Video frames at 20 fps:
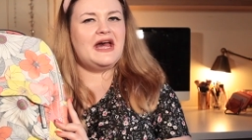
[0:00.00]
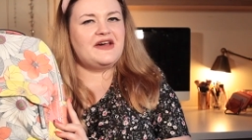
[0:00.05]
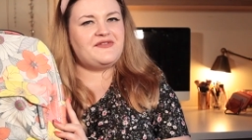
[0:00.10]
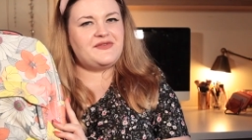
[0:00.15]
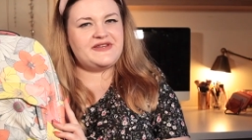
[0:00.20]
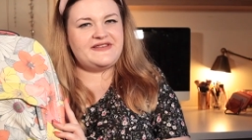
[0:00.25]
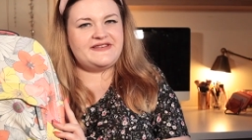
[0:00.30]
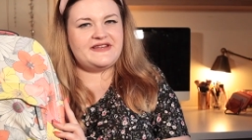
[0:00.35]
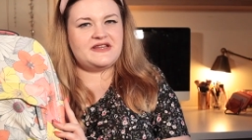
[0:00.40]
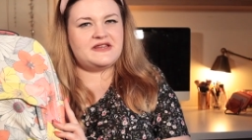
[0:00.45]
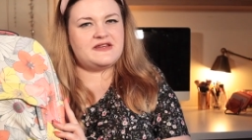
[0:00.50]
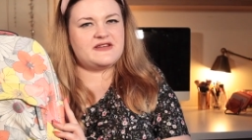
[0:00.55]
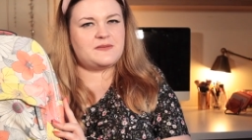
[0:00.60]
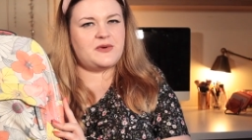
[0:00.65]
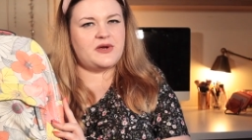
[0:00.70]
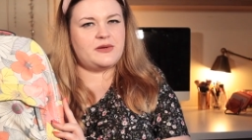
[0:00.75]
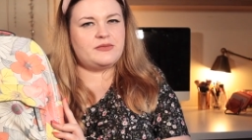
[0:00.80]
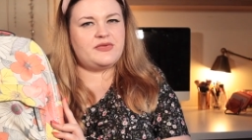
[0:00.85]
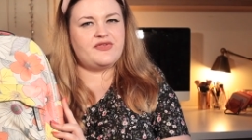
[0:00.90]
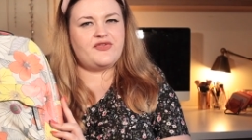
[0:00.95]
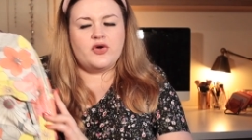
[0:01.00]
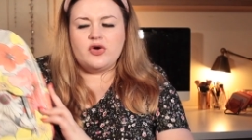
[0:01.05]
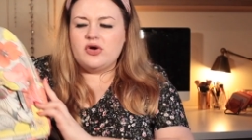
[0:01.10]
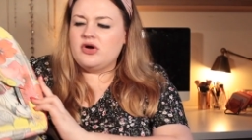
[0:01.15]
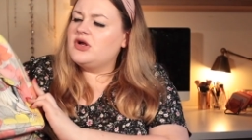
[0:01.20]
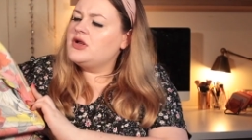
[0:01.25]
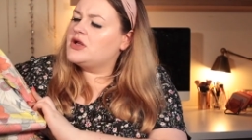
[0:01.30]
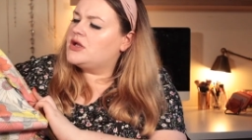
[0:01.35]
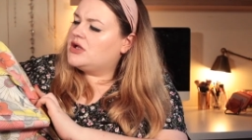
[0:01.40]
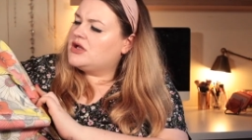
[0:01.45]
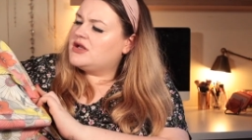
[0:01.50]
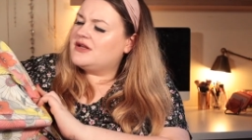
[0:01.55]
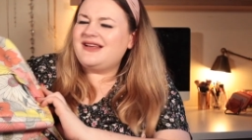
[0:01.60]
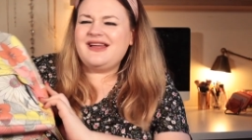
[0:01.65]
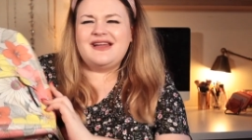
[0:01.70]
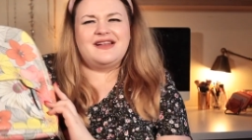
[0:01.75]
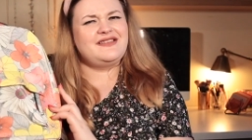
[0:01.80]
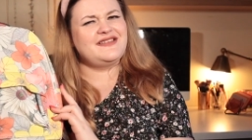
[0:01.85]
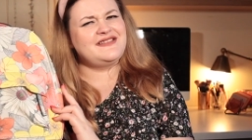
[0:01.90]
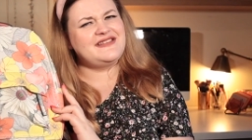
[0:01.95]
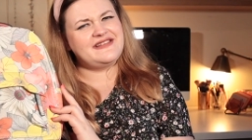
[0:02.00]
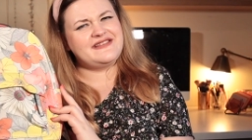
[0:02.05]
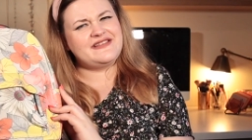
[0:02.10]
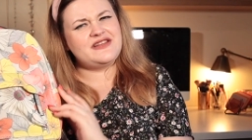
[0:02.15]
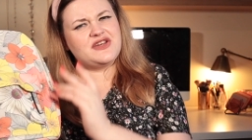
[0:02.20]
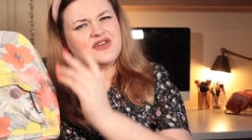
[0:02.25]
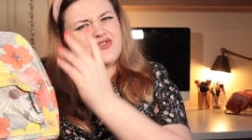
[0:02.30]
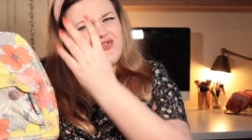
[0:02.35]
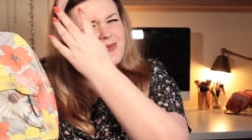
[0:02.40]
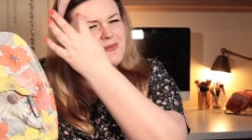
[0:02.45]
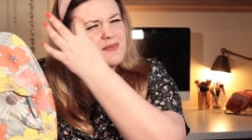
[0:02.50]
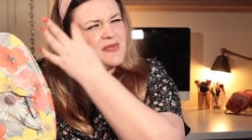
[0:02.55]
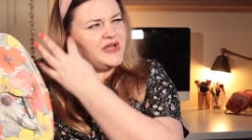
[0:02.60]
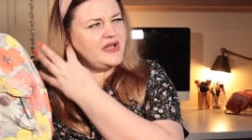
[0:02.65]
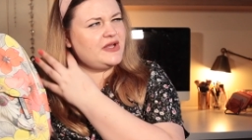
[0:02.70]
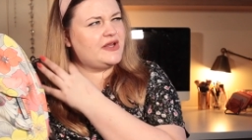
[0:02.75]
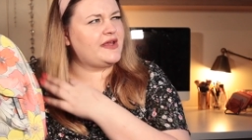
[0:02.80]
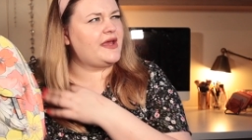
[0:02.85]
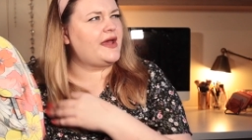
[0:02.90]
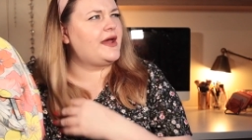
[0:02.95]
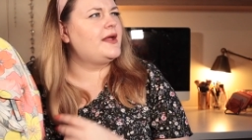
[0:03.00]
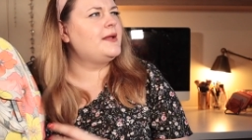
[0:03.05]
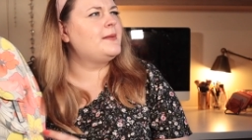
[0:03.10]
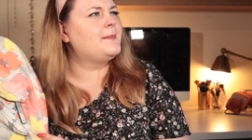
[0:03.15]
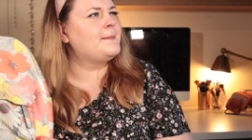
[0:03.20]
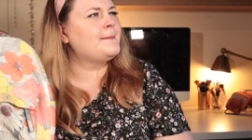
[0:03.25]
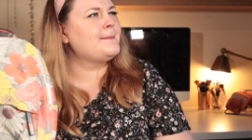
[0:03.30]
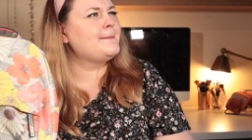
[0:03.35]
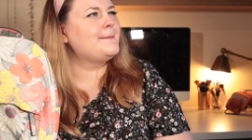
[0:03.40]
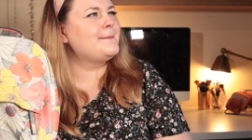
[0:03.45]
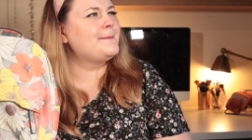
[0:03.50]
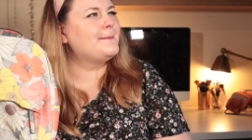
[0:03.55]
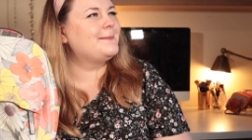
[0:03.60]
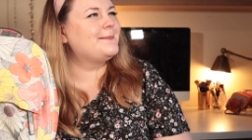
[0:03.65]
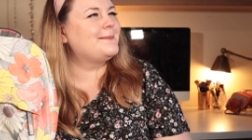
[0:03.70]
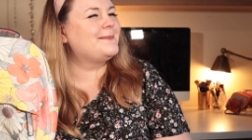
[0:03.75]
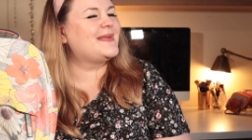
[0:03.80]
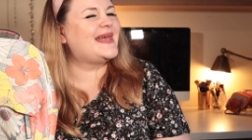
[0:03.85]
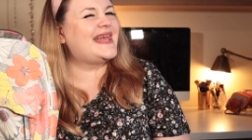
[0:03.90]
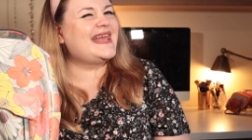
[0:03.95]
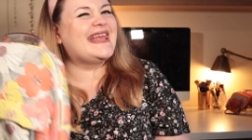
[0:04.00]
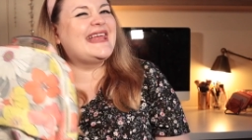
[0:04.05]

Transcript: have we seen this print before does this look familiar hmm